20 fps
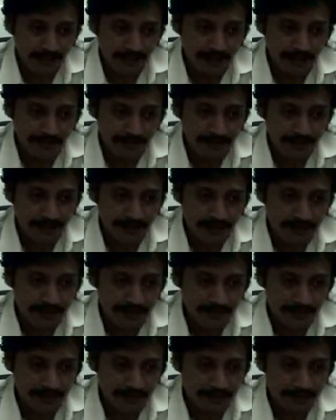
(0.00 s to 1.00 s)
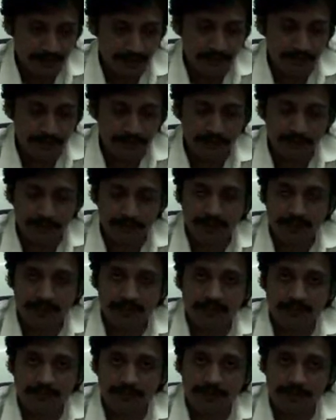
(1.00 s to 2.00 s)
After that, Seaman was
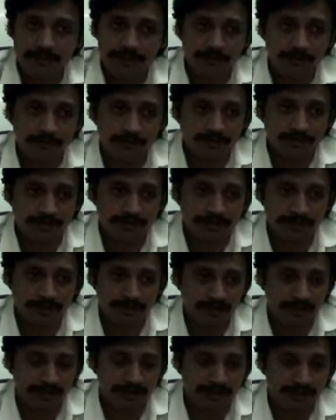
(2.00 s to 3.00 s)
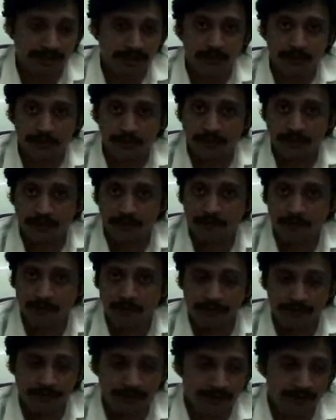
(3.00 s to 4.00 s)
done in the race course, and that I was not
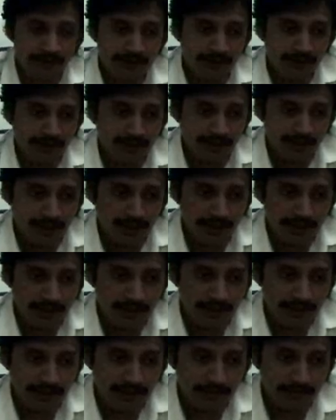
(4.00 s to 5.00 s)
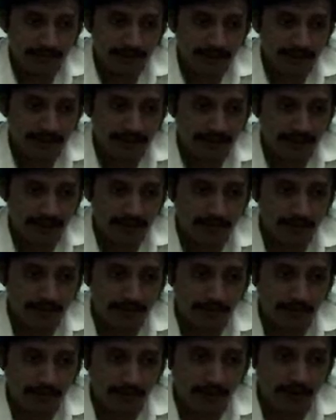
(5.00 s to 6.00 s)
informed. Then my son
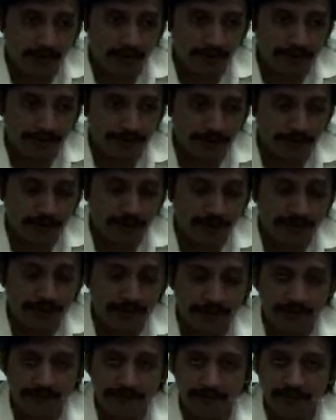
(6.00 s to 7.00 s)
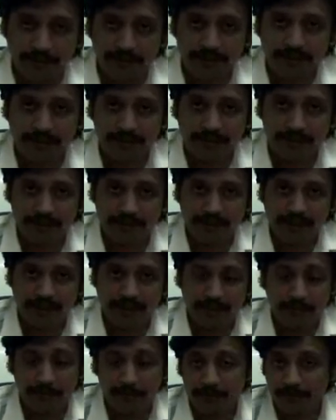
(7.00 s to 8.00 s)
was born on July the 31st.
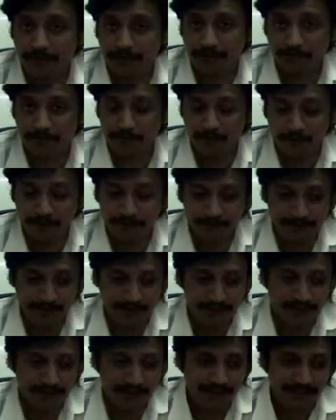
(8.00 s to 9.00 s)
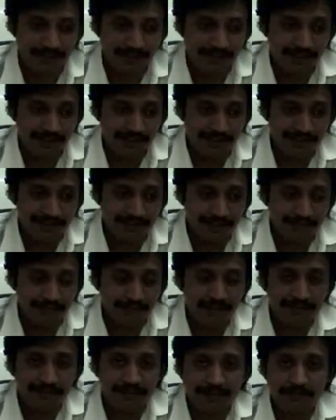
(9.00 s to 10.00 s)
I was not informed. Then
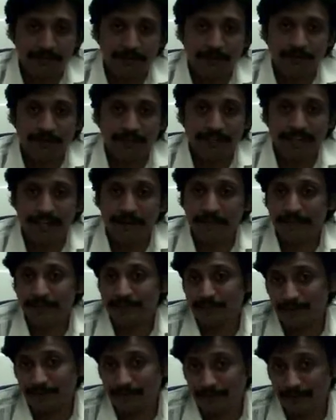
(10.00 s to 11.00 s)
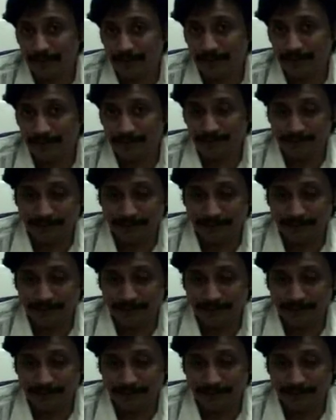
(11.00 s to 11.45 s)
we had something called the naming ceremony.